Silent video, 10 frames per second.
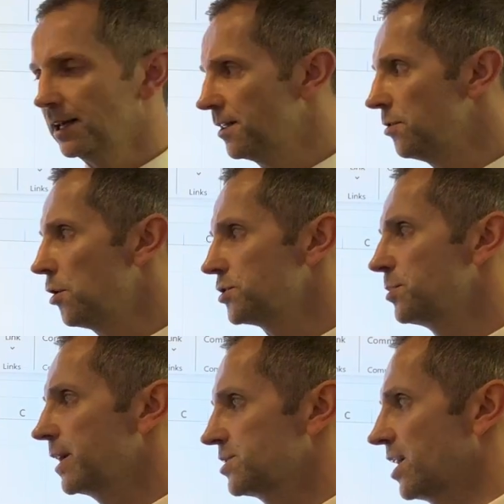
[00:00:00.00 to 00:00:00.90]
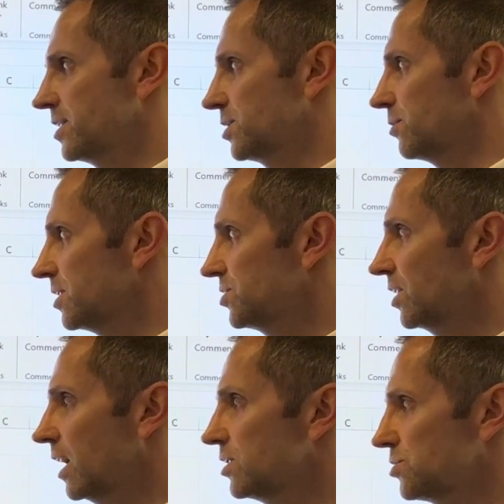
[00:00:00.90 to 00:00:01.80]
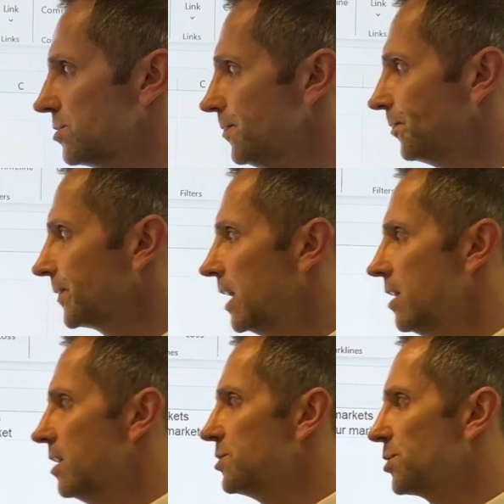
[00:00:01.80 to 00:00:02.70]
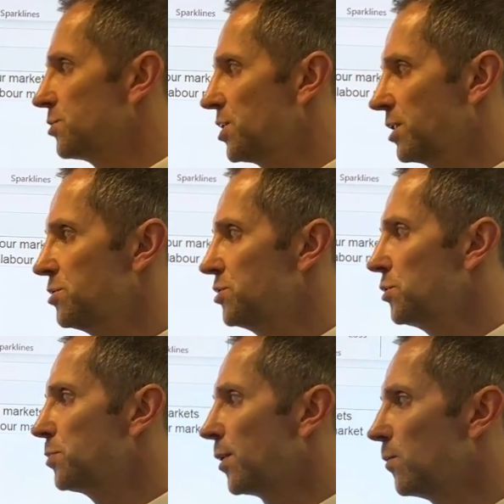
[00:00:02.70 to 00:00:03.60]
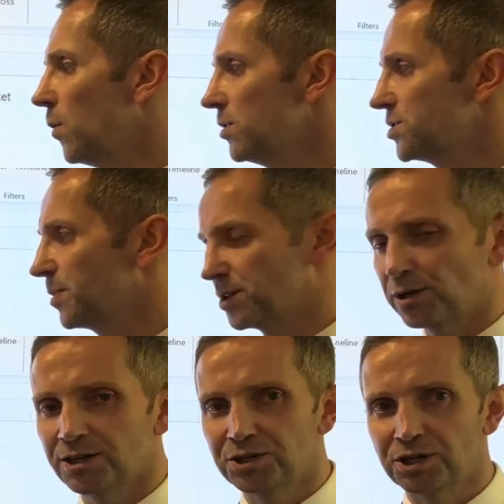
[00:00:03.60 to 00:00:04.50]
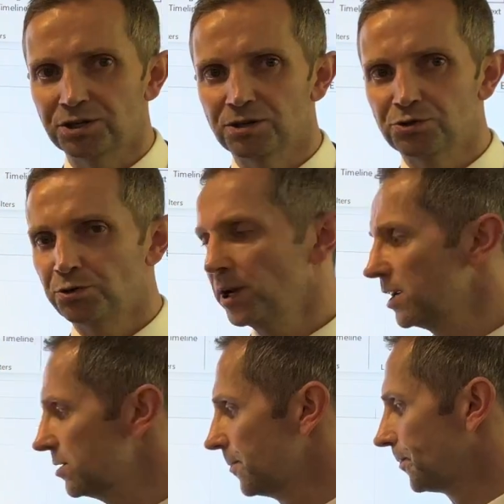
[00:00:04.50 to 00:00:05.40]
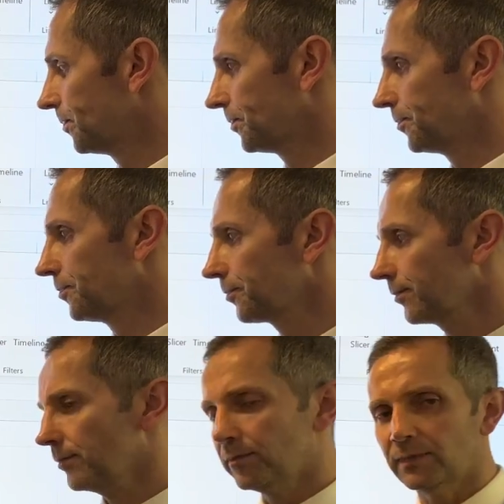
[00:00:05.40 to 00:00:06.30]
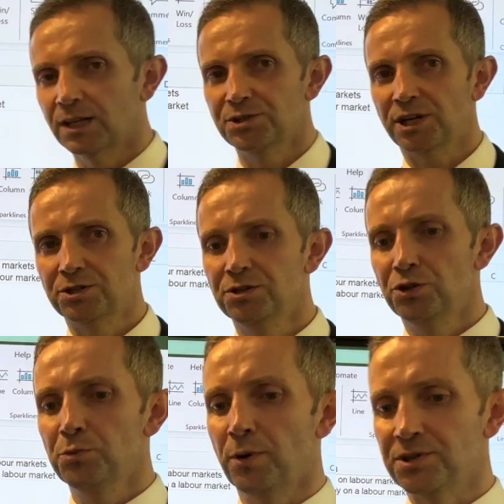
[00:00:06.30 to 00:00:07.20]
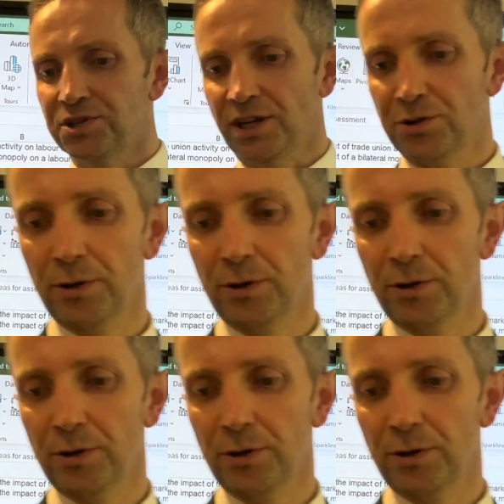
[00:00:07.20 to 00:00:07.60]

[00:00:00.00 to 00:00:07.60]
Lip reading: than not to be assessed on this occasion. So section 2.1, specialization and trade. Section 2.6